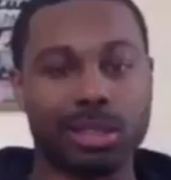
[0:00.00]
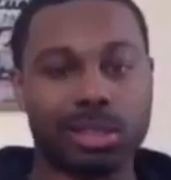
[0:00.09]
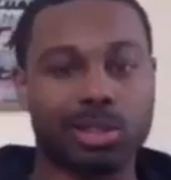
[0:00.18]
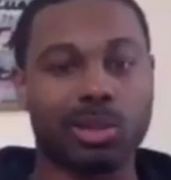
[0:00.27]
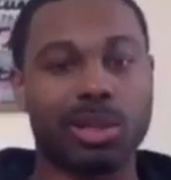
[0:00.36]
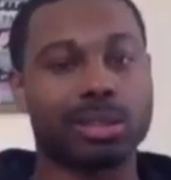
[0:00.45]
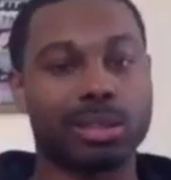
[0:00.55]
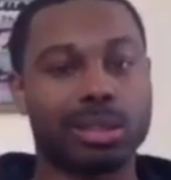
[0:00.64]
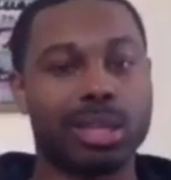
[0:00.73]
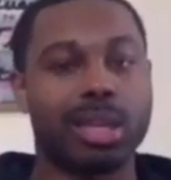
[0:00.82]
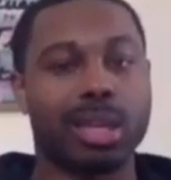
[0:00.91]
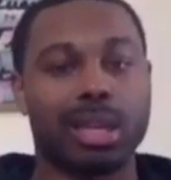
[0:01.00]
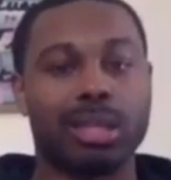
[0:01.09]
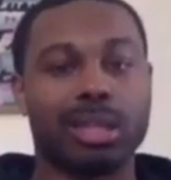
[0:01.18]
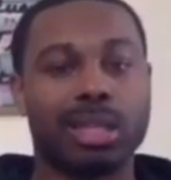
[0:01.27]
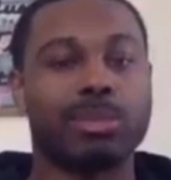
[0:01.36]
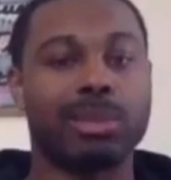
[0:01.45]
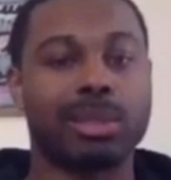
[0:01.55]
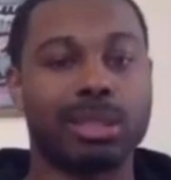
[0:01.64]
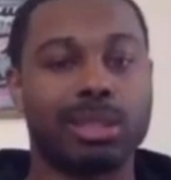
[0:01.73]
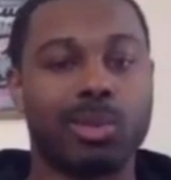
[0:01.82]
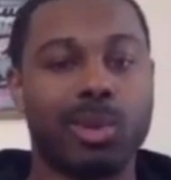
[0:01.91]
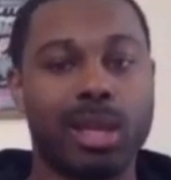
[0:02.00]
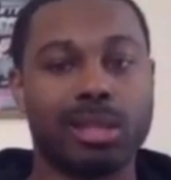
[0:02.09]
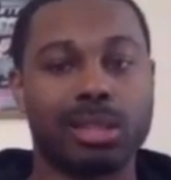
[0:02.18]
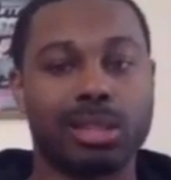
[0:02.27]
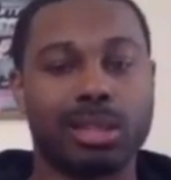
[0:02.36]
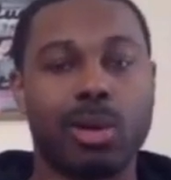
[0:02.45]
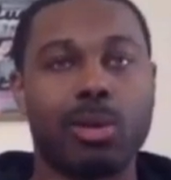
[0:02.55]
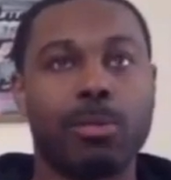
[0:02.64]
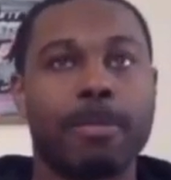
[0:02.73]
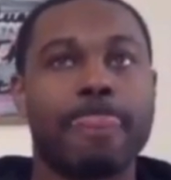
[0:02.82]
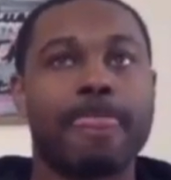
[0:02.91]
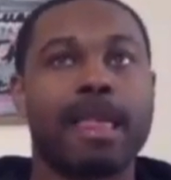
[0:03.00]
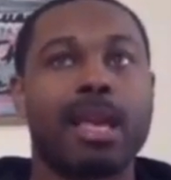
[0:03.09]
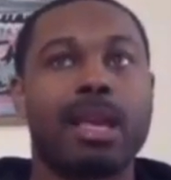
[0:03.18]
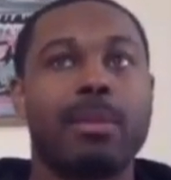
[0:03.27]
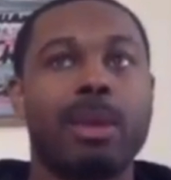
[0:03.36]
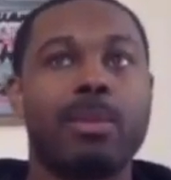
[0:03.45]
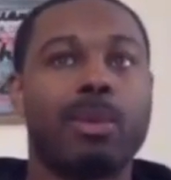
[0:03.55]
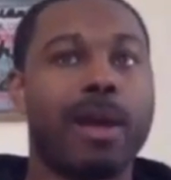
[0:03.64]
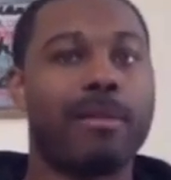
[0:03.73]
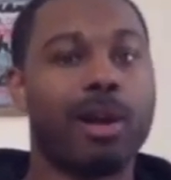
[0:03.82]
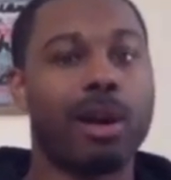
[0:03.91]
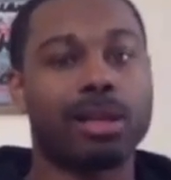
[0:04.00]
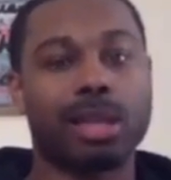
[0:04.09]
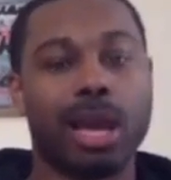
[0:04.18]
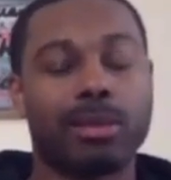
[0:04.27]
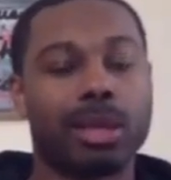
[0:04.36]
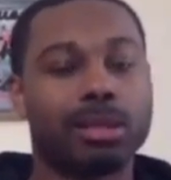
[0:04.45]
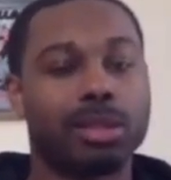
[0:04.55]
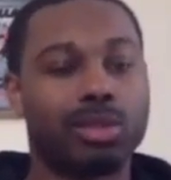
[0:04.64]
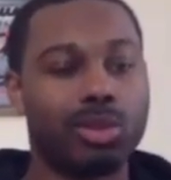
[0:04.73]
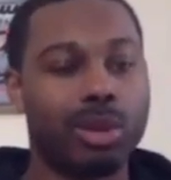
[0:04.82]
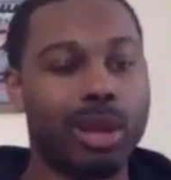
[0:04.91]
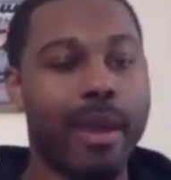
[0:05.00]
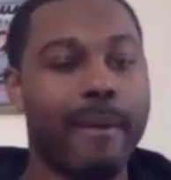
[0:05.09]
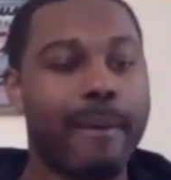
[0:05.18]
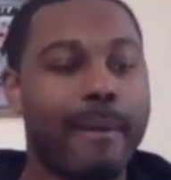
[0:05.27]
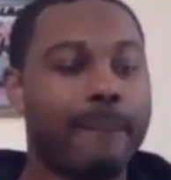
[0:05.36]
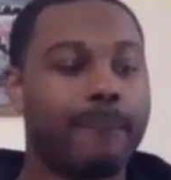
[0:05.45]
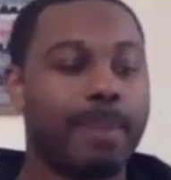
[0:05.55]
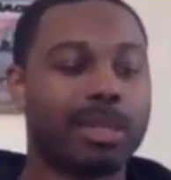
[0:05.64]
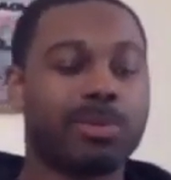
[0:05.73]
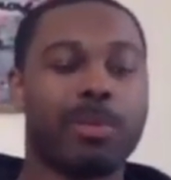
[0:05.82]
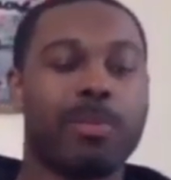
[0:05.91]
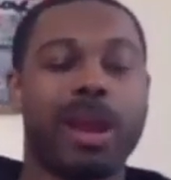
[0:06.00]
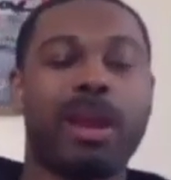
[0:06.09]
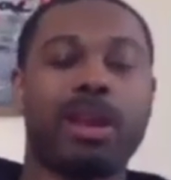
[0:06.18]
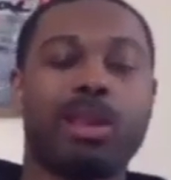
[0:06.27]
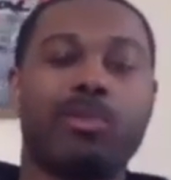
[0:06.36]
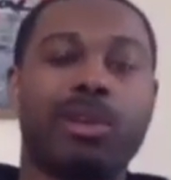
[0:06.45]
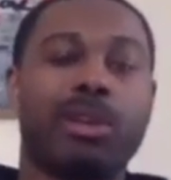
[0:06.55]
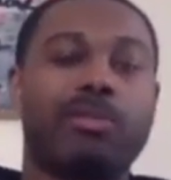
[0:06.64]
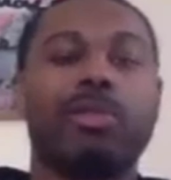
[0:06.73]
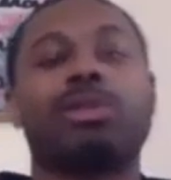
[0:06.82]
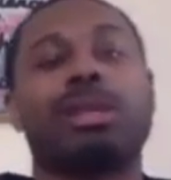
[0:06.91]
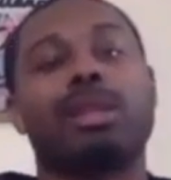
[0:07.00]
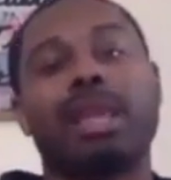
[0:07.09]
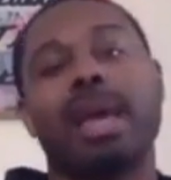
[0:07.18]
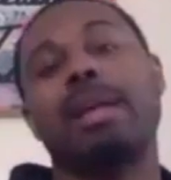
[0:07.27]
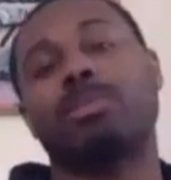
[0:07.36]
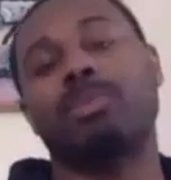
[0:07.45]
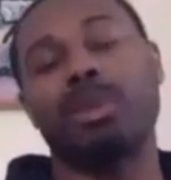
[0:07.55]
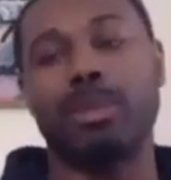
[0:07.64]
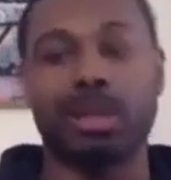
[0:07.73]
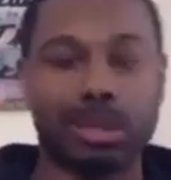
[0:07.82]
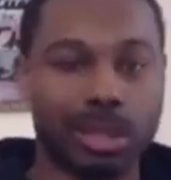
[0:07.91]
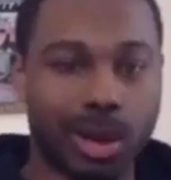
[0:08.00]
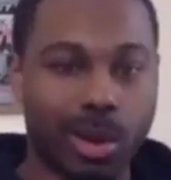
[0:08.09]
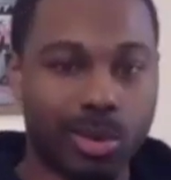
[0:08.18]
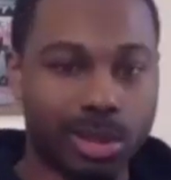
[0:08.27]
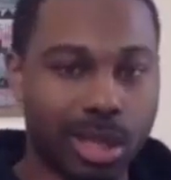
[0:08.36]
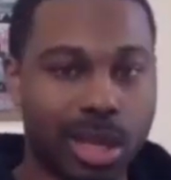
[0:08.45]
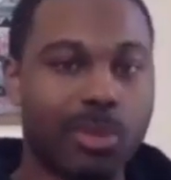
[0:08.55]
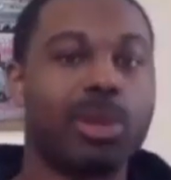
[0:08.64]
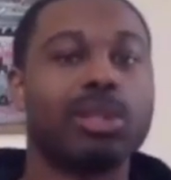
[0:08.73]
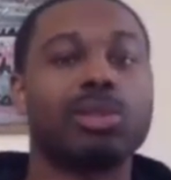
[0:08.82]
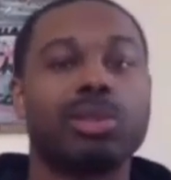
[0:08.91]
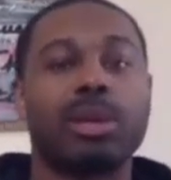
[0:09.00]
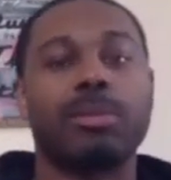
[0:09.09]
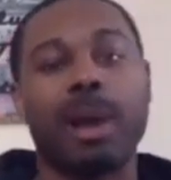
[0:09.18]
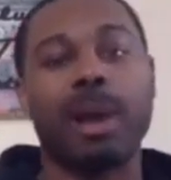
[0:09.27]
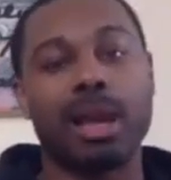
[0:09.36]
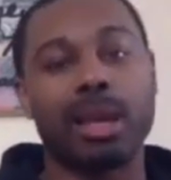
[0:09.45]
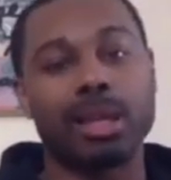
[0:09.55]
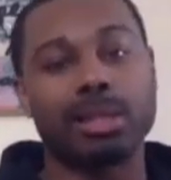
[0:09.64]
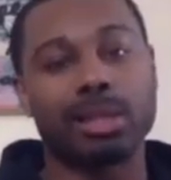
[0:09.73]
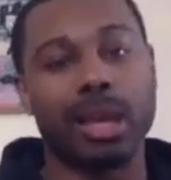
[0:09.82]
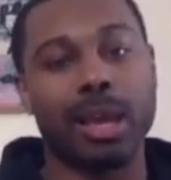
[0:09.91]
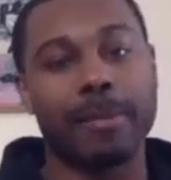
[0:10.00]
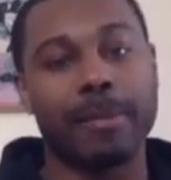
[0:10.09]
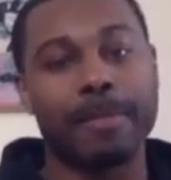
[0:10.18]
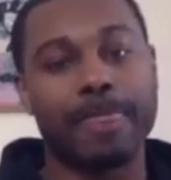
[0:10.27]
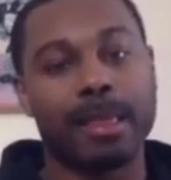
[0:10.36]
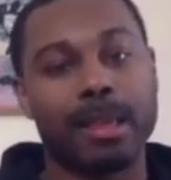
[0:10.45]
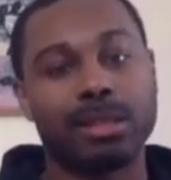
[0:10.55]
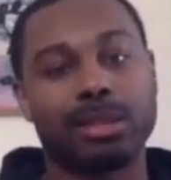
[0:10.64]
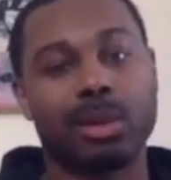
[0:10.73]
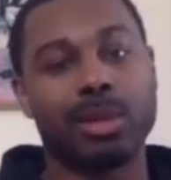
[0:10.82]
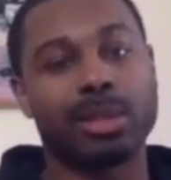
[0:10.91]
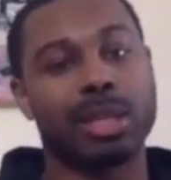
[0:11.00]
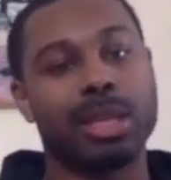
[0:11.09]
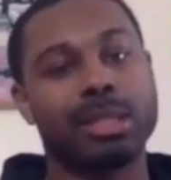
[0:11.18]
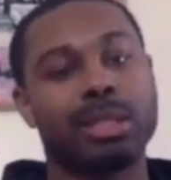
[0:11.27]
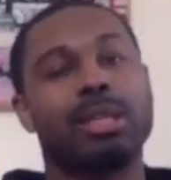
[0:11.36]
structure in a dismal situation. So people have harder time than others to do that, but uh-huh. it's preparing you for the future, and that's pretty much the culture there. Once you can buy into that, so it's wow, it's,